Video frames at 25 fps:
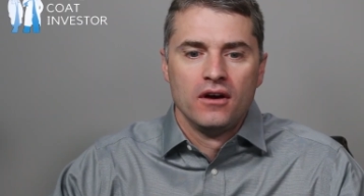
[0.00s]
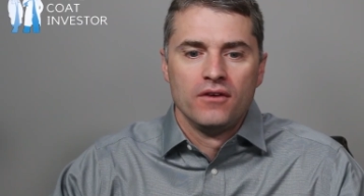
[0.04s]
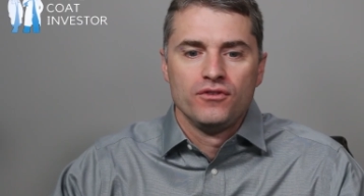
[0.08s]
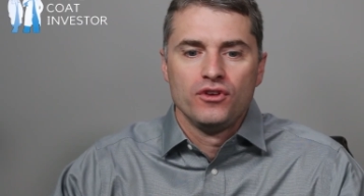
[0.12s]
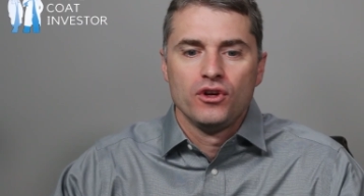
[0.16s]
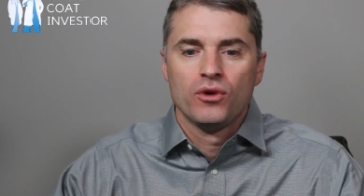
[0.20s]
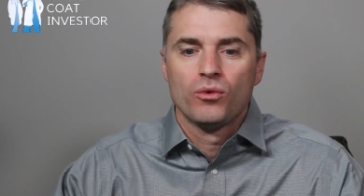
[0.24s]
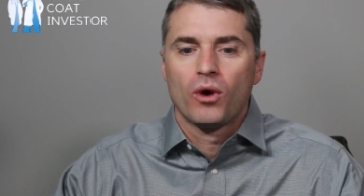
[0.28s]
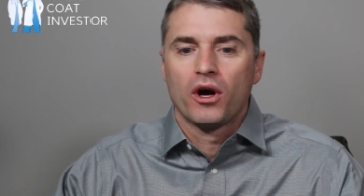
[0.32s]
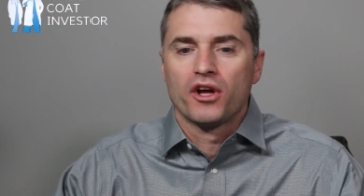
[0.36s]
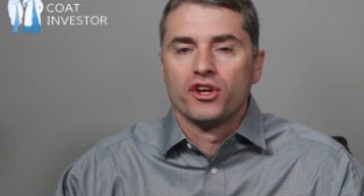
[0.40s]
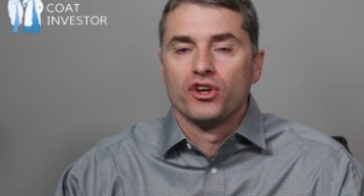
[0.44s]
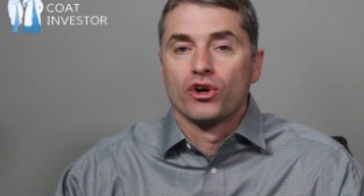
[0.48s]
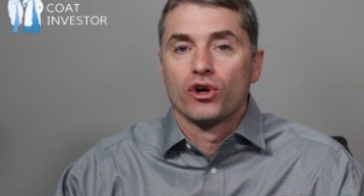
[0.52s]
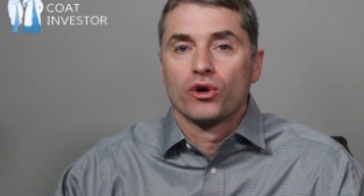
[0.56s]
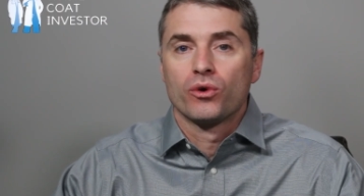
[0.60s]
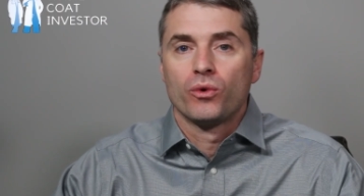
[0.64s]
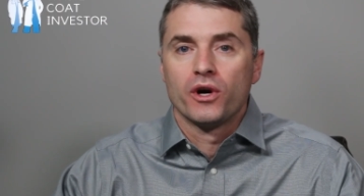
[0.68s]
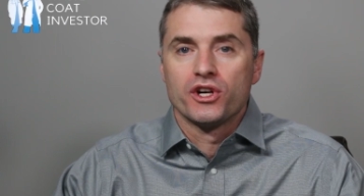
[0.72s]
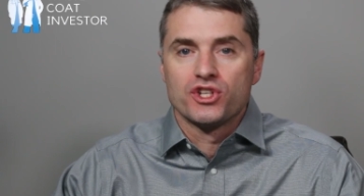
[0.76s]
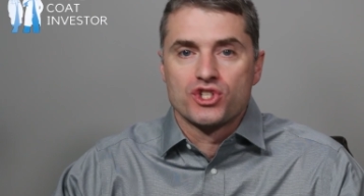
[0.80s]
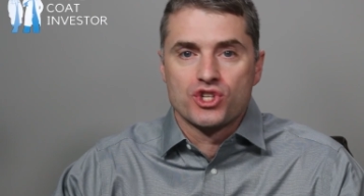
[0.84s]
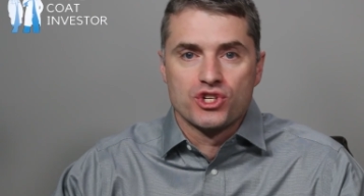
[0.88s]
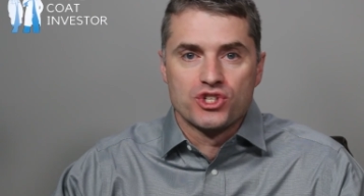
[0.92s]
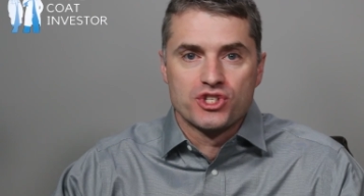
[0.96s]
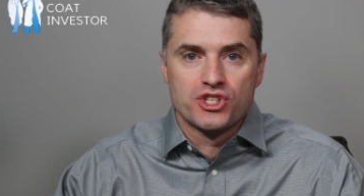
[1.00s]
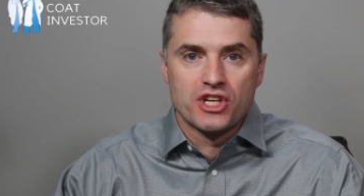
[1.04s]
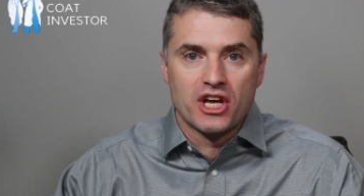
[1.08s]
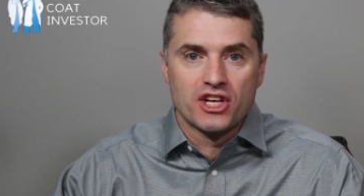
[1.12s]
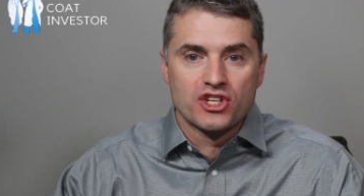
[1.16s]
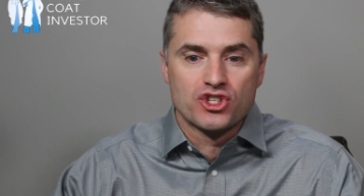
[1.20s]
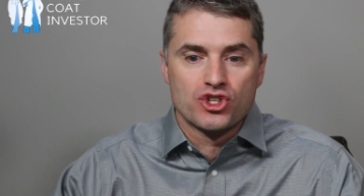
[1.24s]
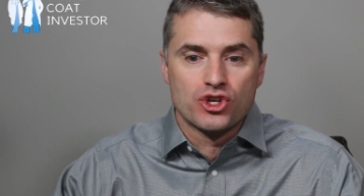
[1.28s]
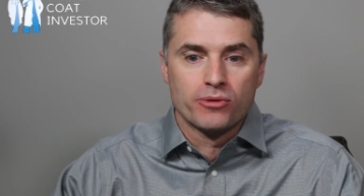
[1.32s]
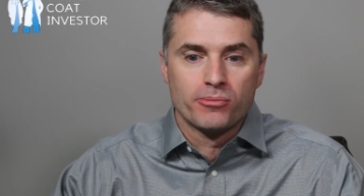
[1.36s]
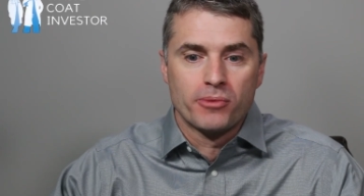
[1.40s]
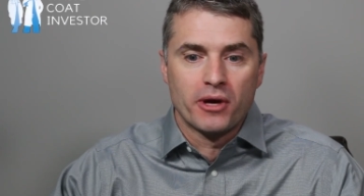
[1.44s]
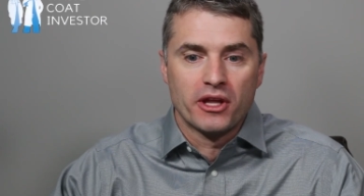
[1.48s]
If you want your questions
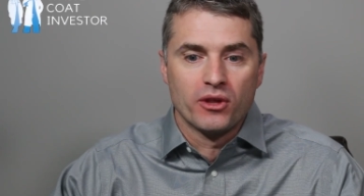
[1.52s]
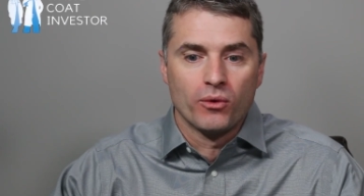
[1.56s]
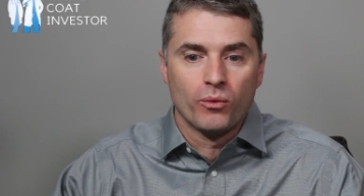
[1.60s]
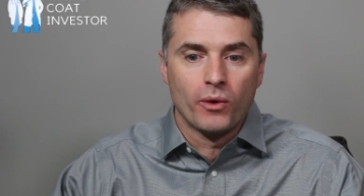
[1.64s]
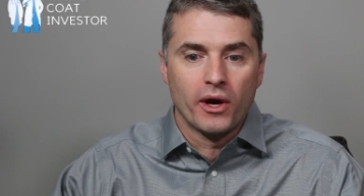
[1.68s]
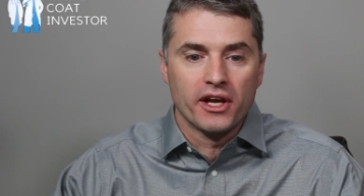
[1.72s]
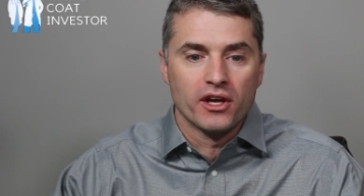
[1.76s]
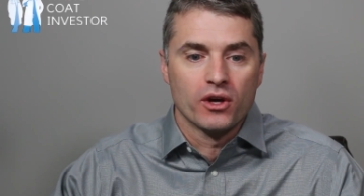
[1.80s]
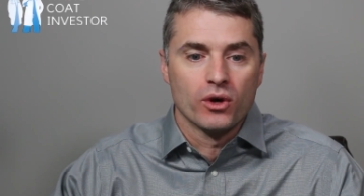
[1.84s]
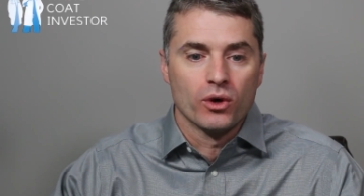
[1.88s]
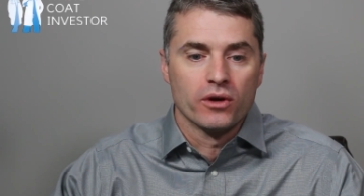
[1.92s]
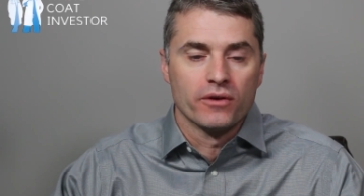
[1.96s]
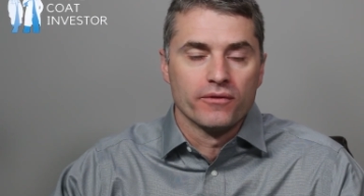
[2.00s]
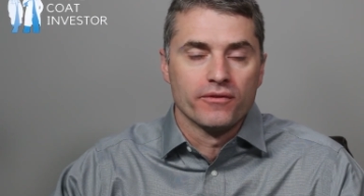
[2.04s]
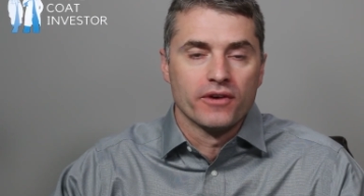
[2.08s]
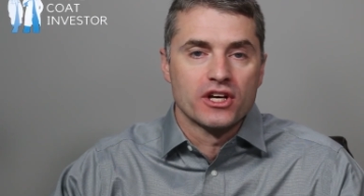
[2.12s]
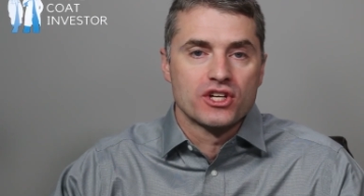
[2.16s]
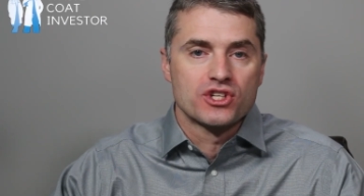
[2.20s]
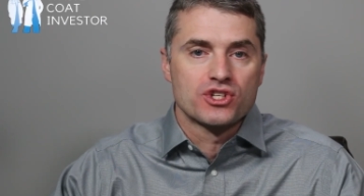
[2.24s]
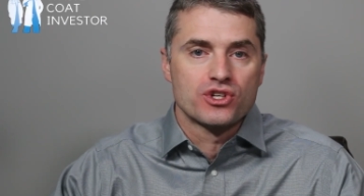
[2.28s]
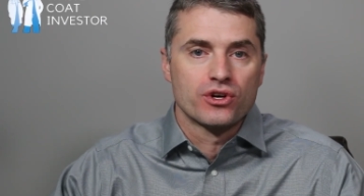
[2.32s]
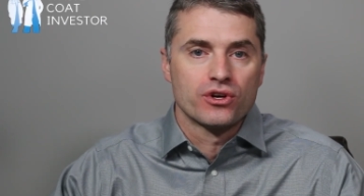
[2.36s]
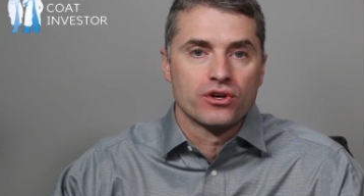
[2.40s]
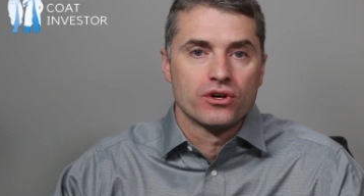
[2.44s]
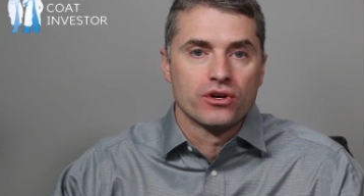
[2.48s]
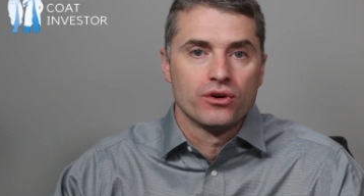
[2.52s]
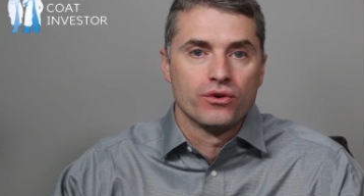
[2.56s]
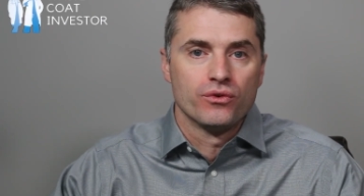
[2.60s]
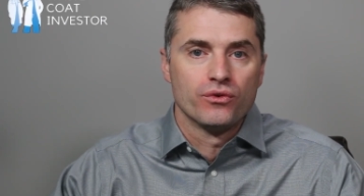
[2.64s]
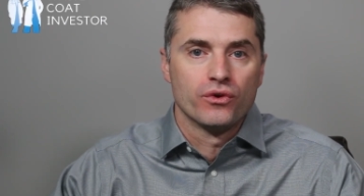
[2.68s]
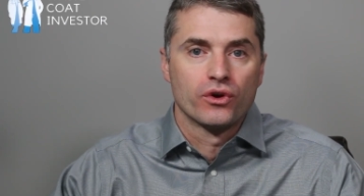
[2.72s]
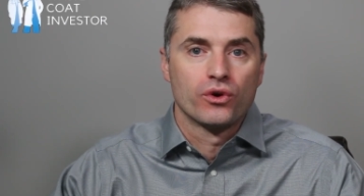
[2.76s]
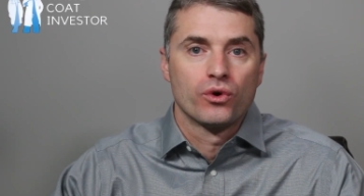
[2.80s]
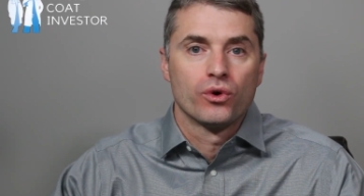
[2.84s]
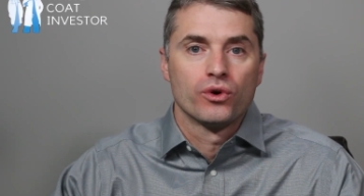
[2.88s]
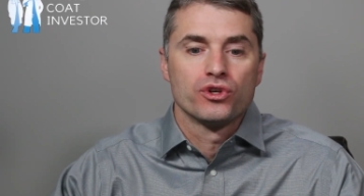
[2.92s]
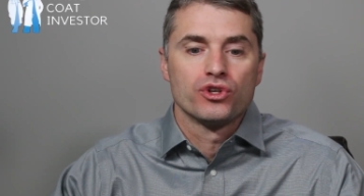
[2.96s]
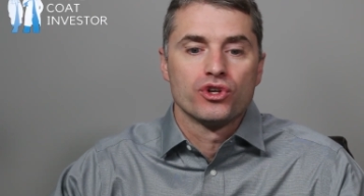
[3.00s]
answered by the White Coat Investor,
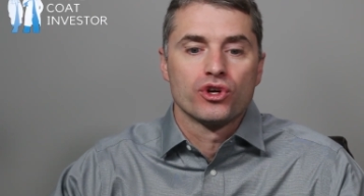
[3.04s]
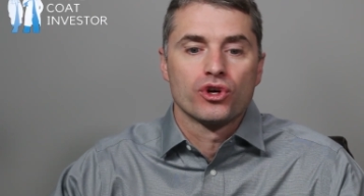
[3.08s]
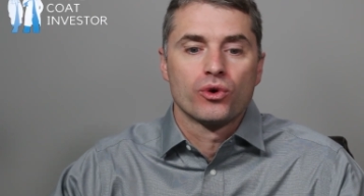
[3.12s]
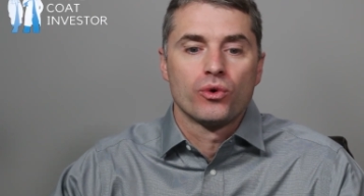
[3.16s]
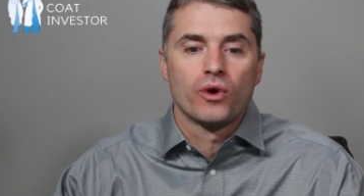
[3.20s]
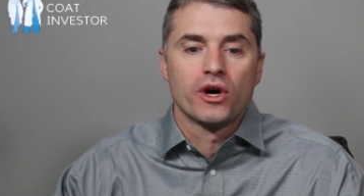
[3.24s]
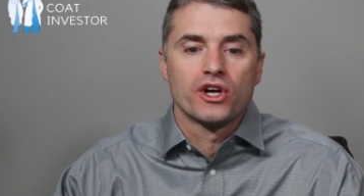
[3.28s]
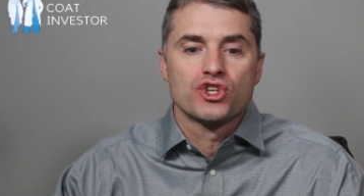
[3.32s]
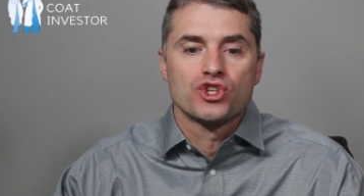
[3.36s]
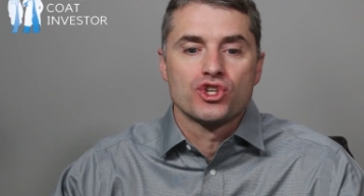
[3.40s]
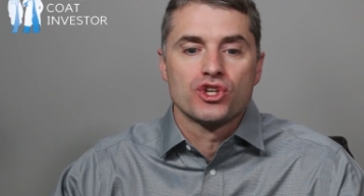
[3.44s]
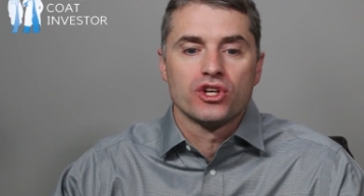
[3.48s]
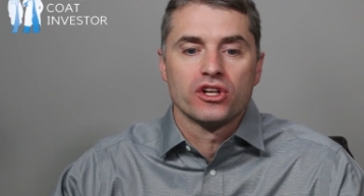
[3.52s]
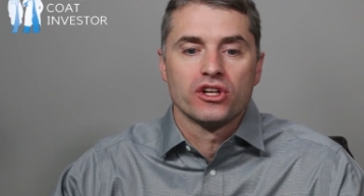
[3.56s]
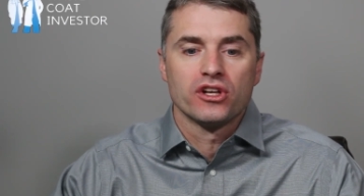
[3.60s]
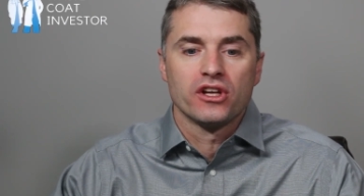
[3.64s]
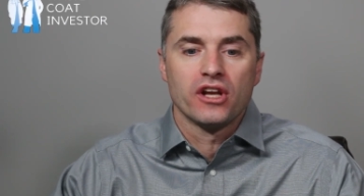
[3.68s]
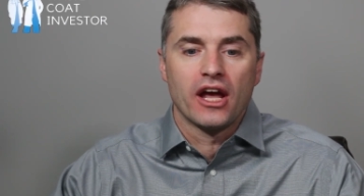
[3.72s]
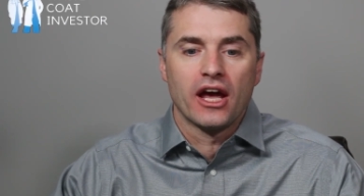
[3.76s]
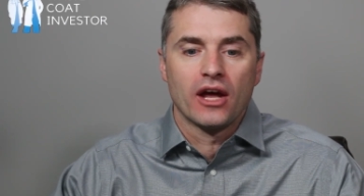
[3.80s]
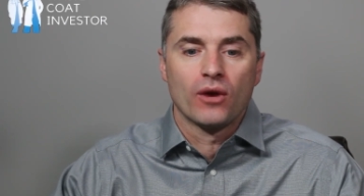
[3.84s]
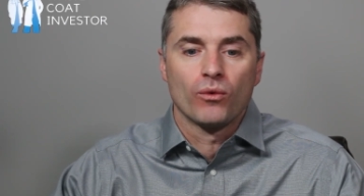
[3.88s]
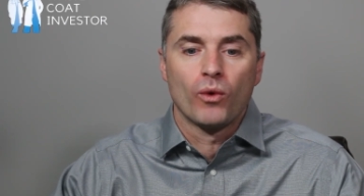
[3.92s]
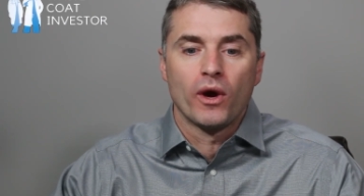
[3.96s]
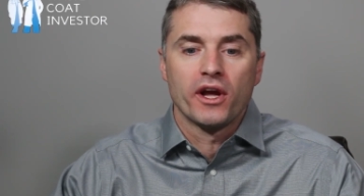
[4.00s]
record your question at